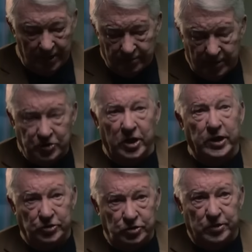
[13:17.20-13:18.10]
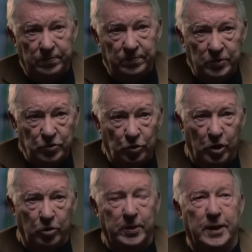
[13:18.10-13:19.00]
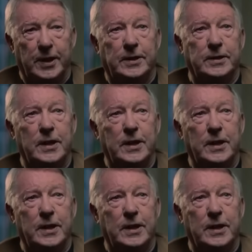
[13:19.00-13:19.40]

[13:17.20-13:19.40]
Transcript: Beckham documentary the other day, and even him,